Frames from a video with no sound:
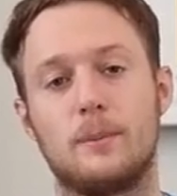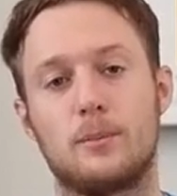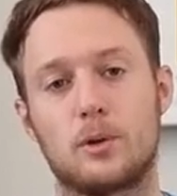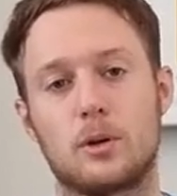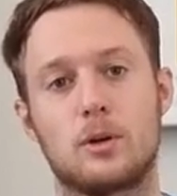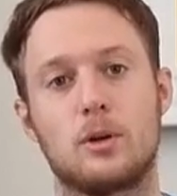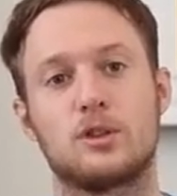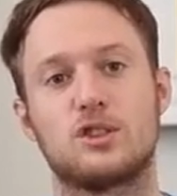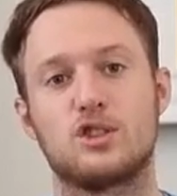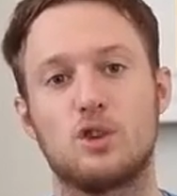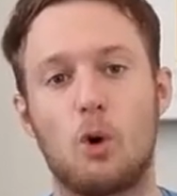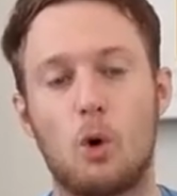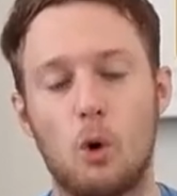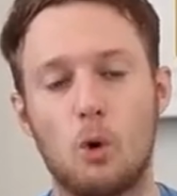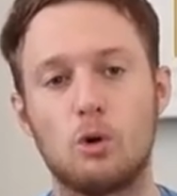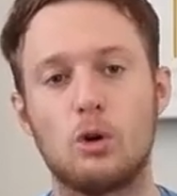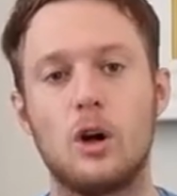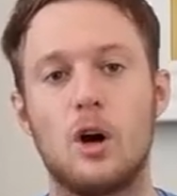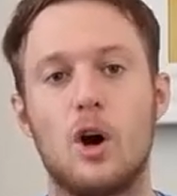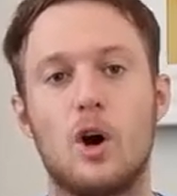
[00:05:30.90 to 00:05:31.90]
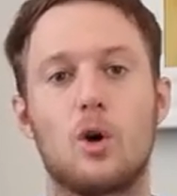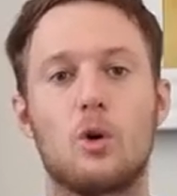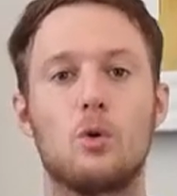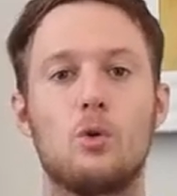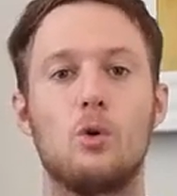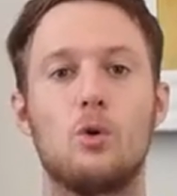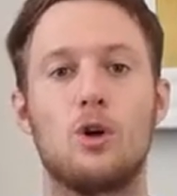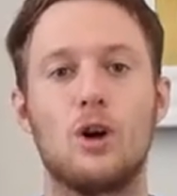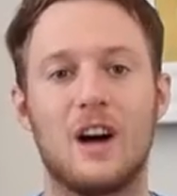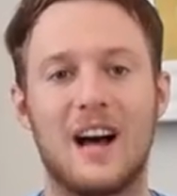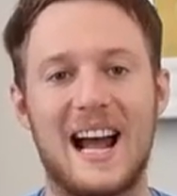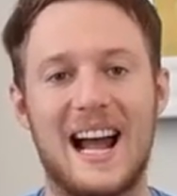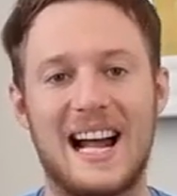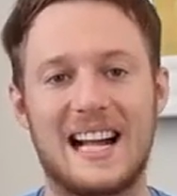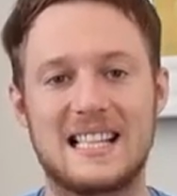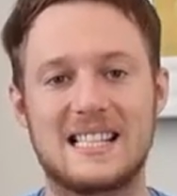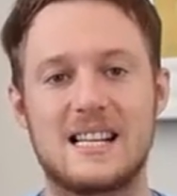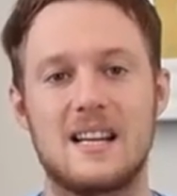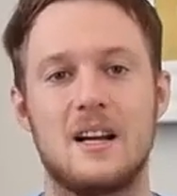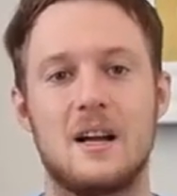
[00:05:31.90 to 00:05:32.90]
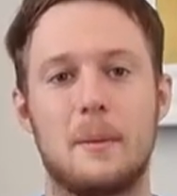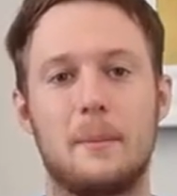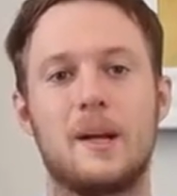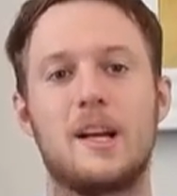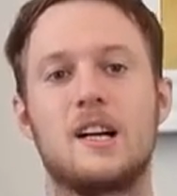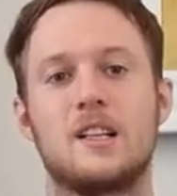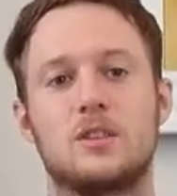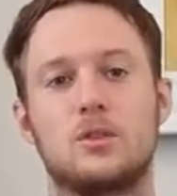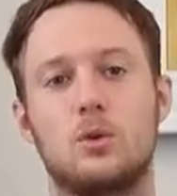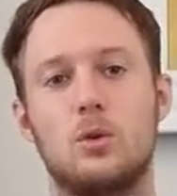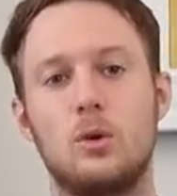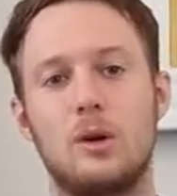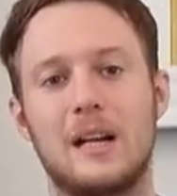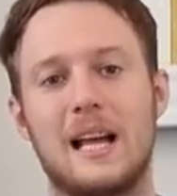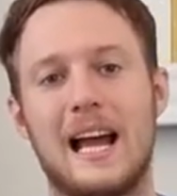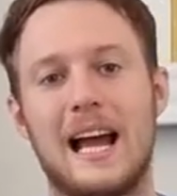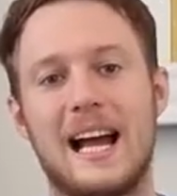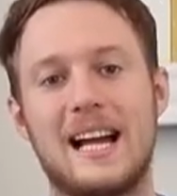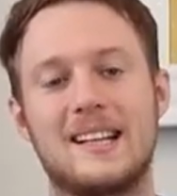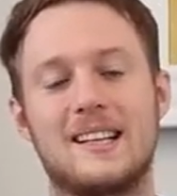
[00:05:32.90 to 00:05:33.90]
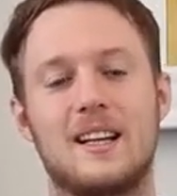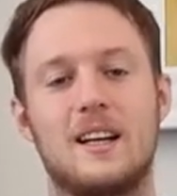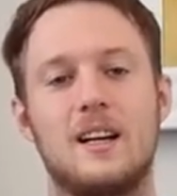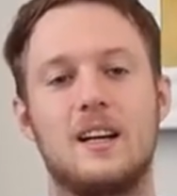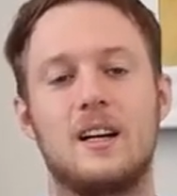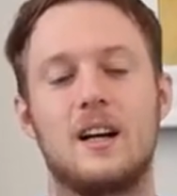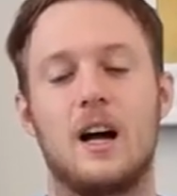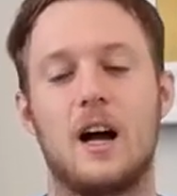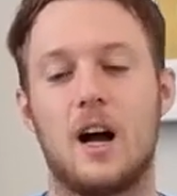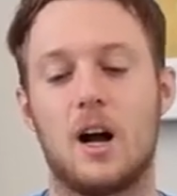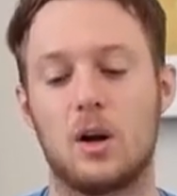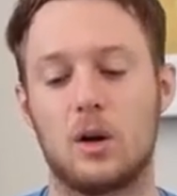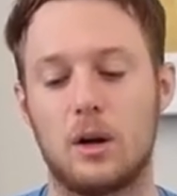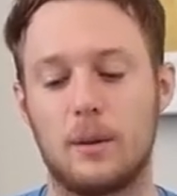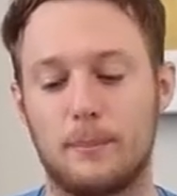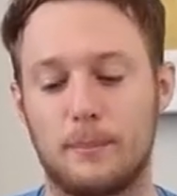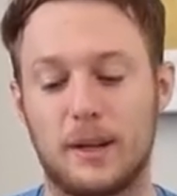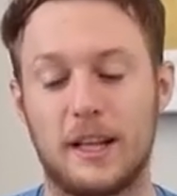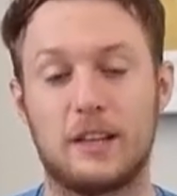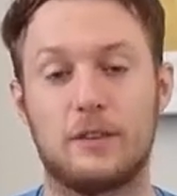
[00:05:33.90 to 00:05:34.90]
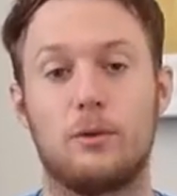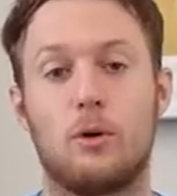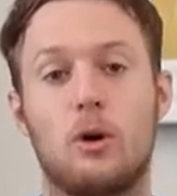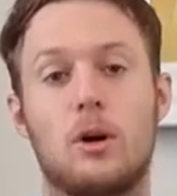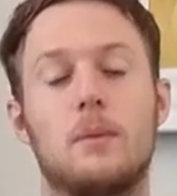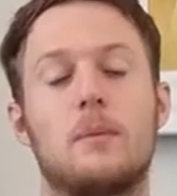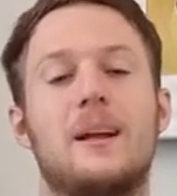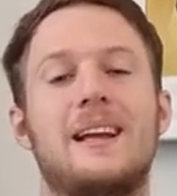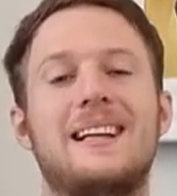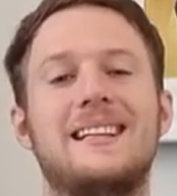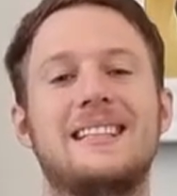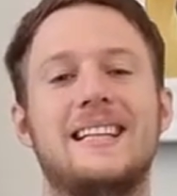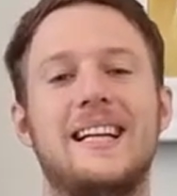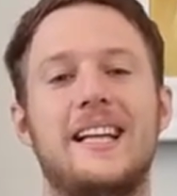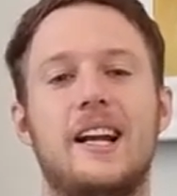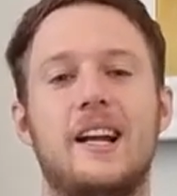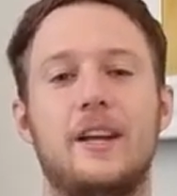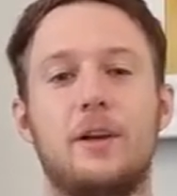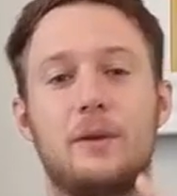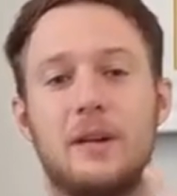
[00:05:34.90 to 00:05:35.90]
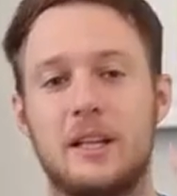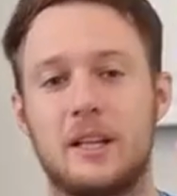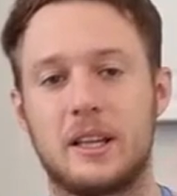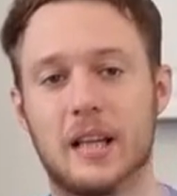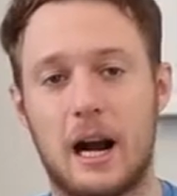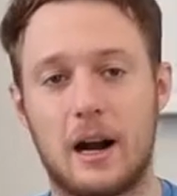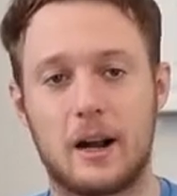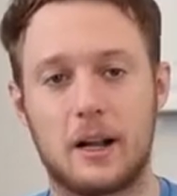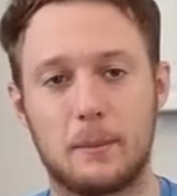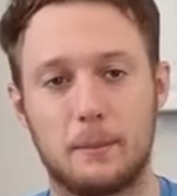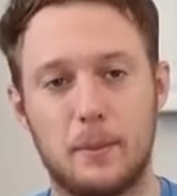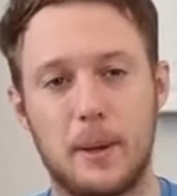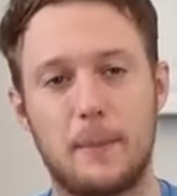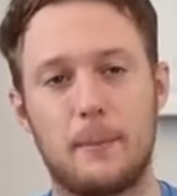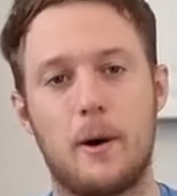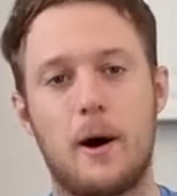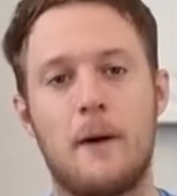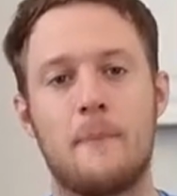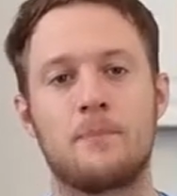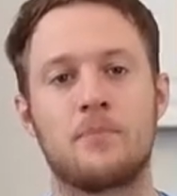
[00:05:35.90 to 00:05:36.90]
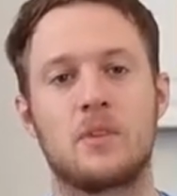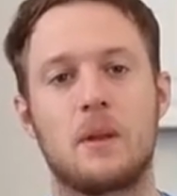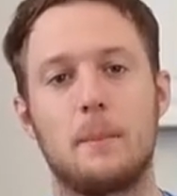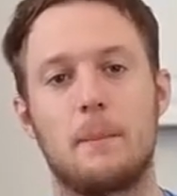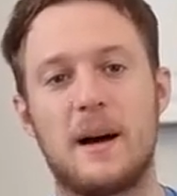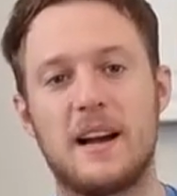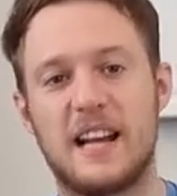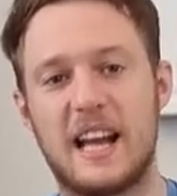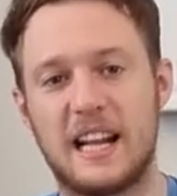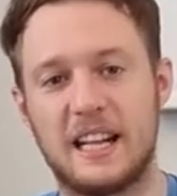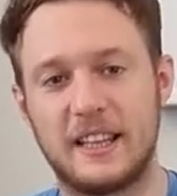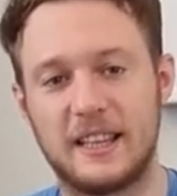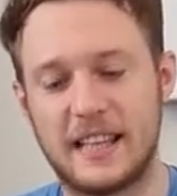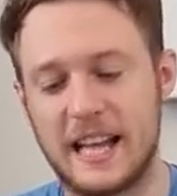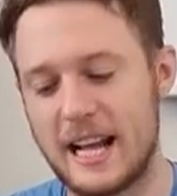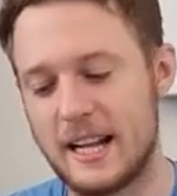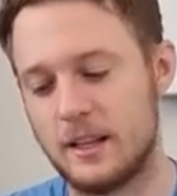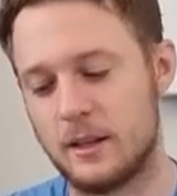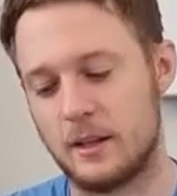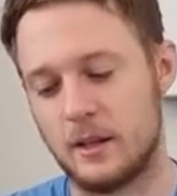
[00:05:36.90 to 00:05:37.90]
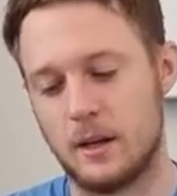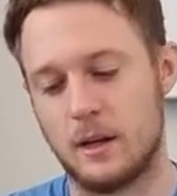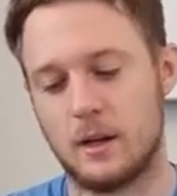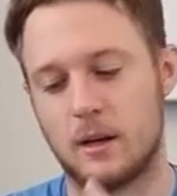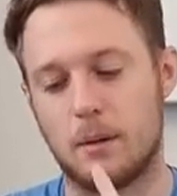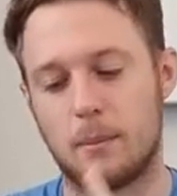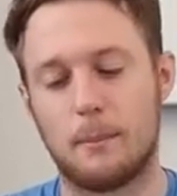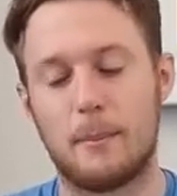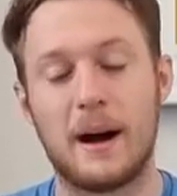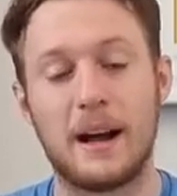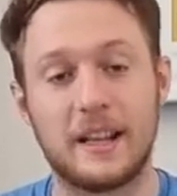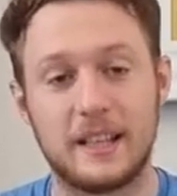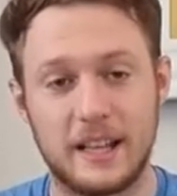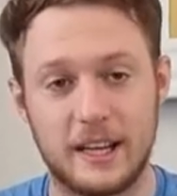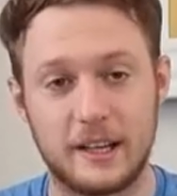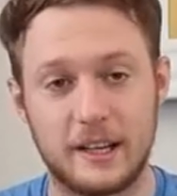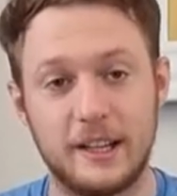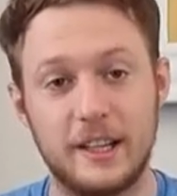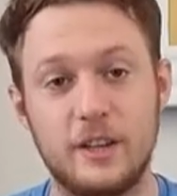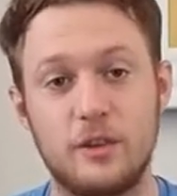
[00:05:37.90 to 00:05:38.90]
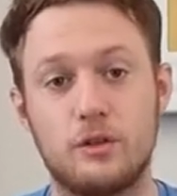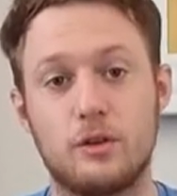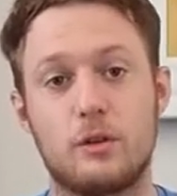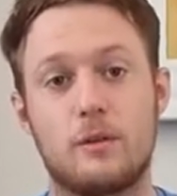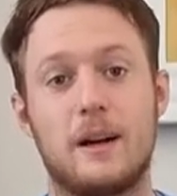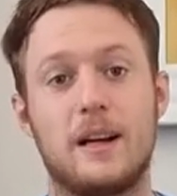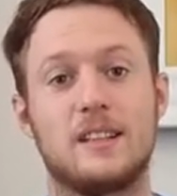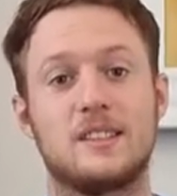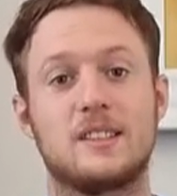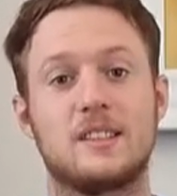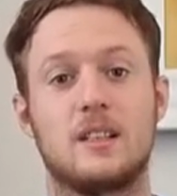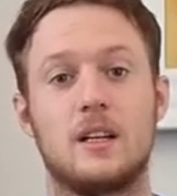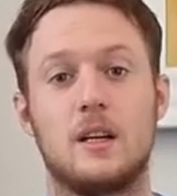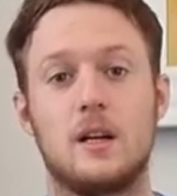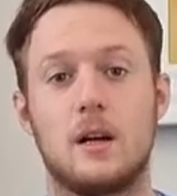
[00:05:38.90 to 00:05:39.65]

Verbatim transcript: products on Google Ads because Google Ad uh, platform is literally you can target people by intent by their interest,